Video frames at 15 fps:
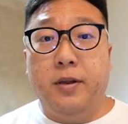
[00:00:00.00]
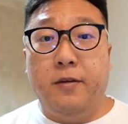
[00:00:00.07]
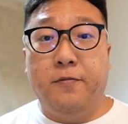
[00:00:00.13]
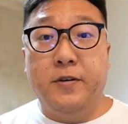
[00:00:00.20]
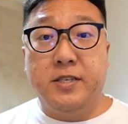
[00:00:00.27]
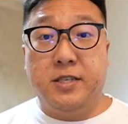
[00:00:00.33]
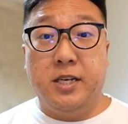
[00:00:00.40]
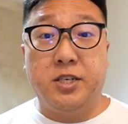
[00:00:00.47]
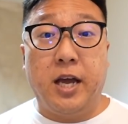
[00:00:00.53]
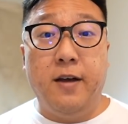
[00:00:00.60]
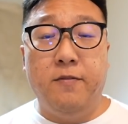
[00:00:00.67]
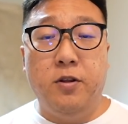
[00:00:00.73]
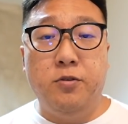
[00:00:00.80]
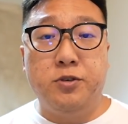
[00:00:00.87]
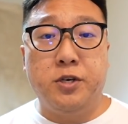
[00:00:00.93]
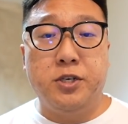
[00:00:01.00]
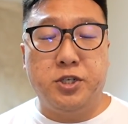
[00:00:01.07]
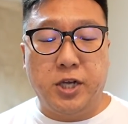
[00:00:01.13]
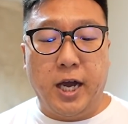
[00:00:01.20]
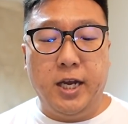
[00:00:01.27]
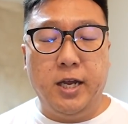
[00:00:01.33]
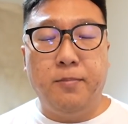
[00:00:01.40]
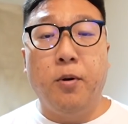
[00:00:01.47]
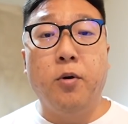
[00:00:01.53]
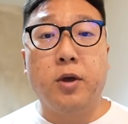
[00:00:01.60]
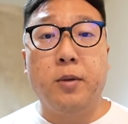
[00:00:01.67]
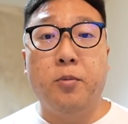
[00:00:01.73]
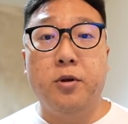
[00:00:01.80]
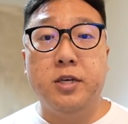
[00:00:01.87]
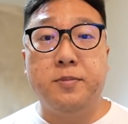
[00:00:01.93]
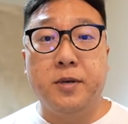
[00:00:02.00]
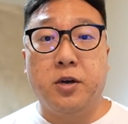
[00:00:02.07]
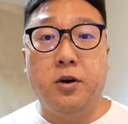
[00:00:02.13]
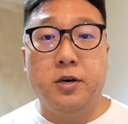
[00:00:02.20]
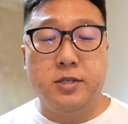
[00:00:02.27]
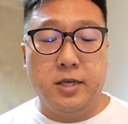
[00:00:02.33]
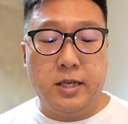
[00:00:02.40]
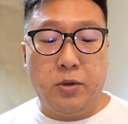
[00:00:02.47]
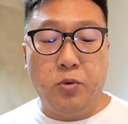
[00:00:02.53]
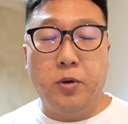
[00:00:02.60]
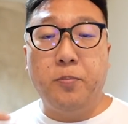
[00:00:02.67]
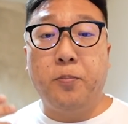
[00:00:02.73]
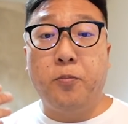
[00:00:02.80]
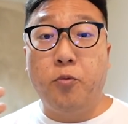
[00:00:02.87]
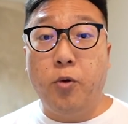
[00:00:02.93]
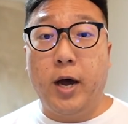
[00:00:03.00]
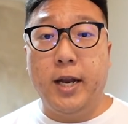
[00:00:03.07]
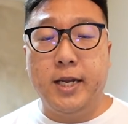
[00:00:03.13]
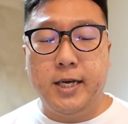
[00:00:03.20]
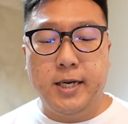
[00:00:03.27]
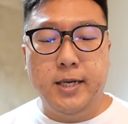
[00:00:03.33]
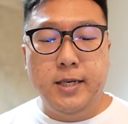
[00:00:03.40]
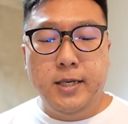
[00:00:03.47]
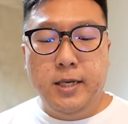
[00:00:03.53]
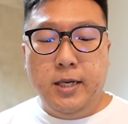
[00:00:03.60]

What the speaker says: the first stage evolution shiny Pokemon is because they would rather